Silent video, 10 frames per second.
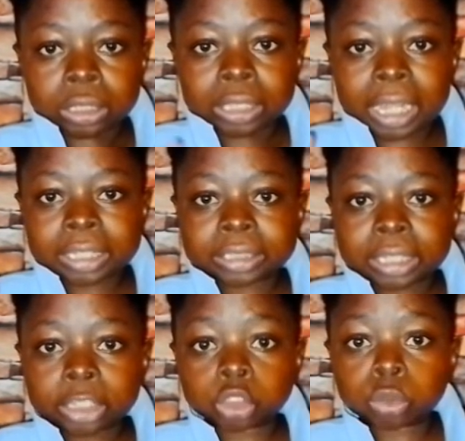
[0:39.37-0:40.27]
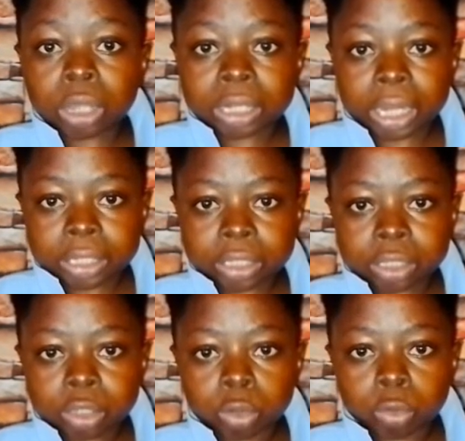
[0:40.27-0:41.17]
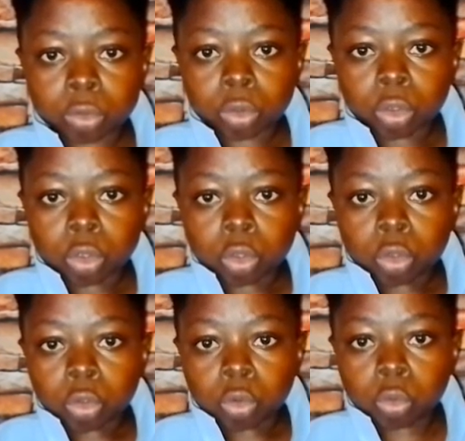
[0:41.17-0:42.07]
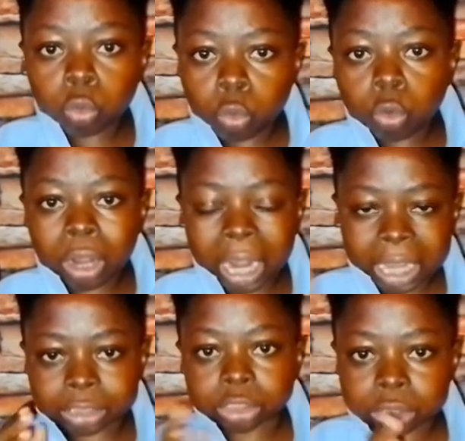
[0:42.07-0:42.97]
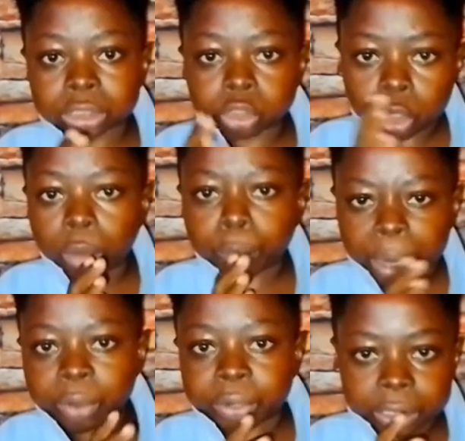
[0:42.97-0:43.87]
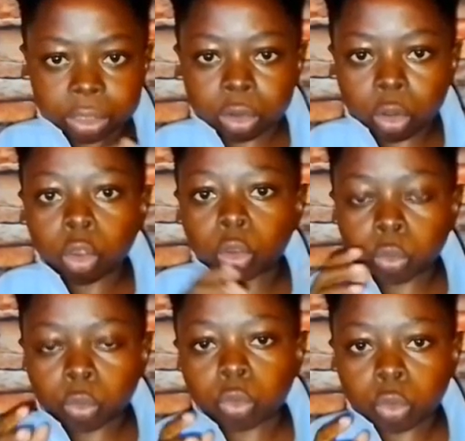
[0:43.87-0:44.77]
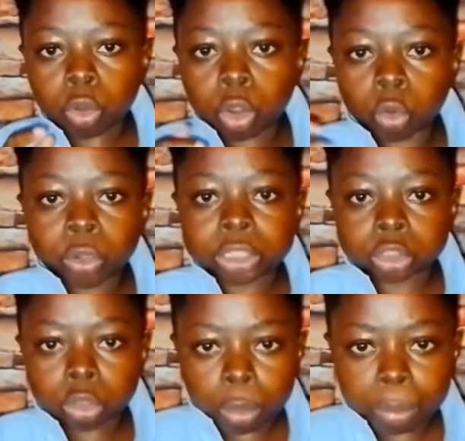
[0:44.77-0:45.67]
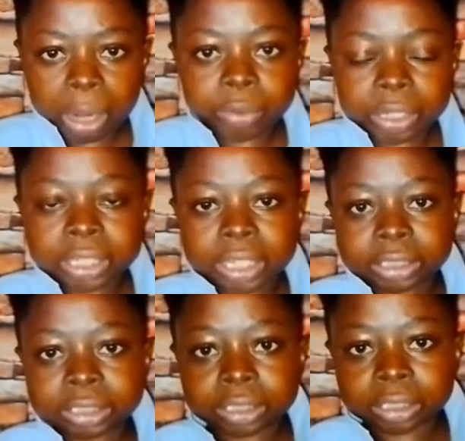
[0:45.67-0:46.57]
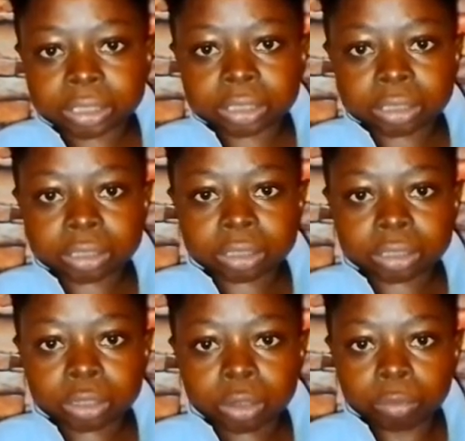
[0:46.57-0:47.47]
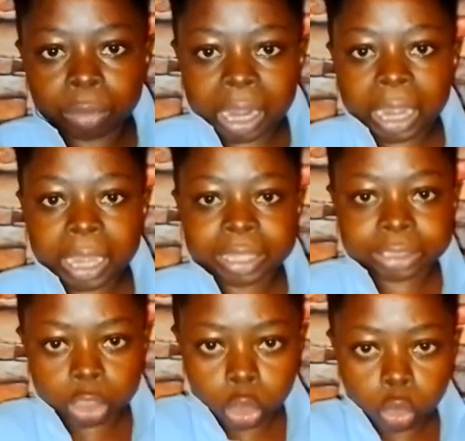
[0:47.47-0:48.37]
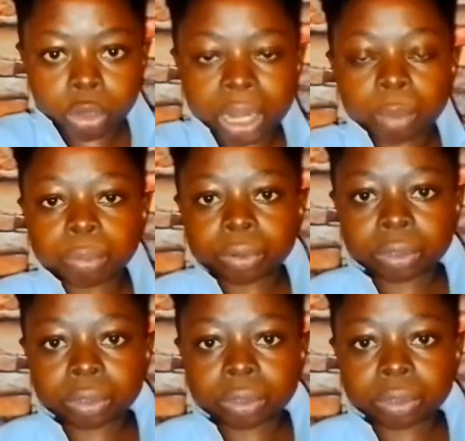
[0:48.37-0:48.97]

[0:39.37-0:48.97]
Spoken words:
that is a sugar daddy who has not married or who is not married yet, but is a grown-up,